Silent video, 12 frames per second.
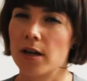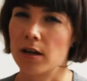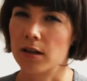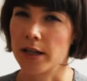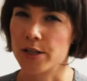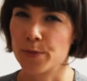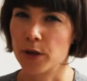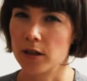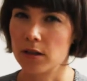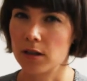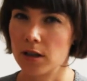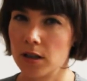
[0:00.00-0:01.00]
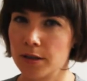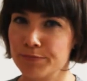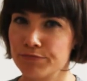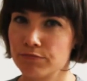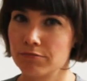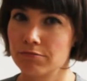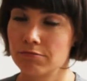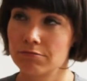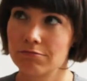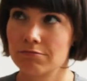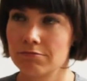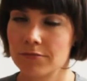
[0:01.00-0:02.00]
I like sprinkle
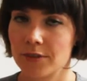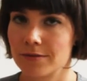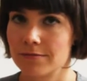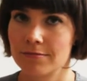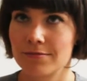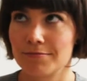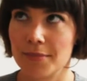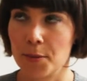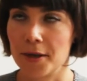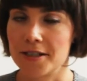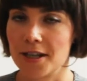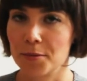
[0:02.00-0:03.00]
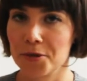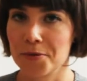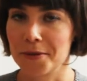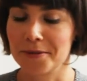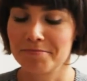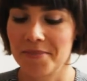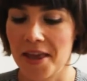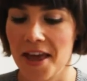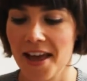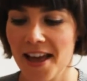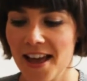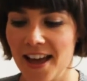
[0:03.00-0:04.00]
maybe a tablespoon
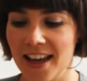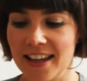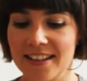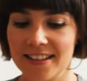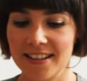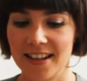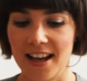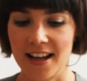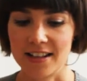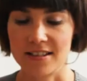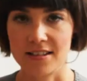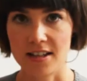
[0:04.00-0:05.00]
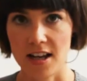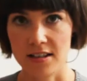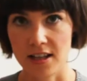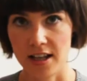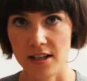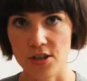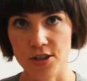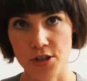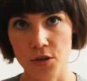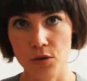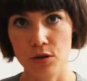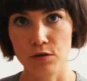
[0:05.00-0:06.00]
in and let it
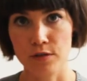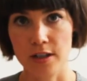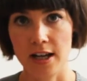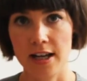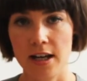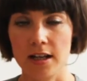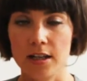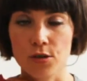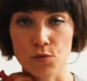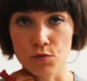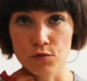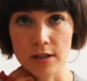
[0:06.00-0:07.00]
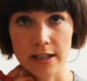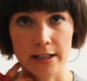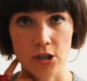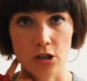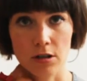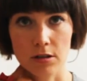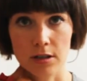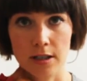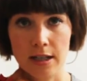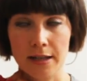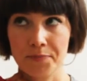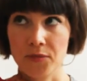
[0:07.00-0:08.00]
soak overnight, and it gets really
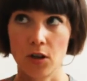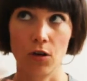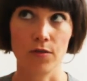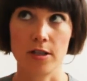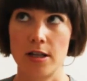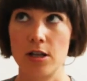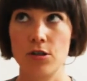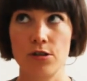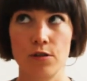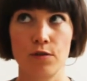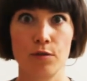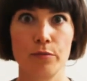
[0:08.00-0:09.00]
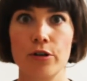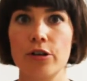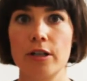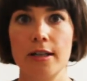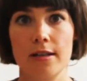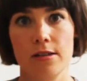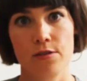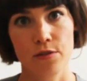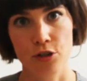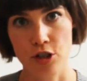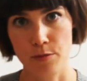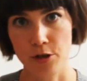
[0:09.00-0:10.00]
chocolatey. Obviously I use it for brownies,
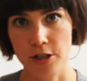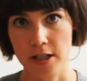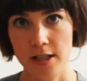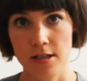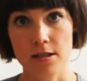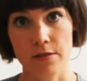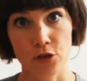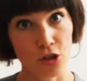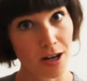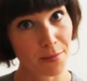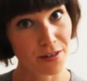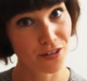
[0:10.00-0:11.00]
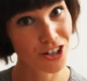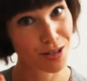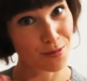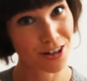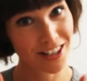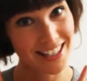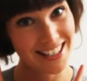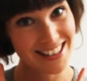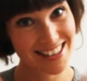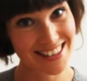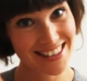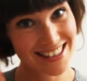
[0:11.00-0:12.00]
fudgy brownies. Have you tried my fudgy
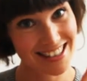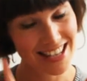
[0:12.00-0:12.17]
brownies?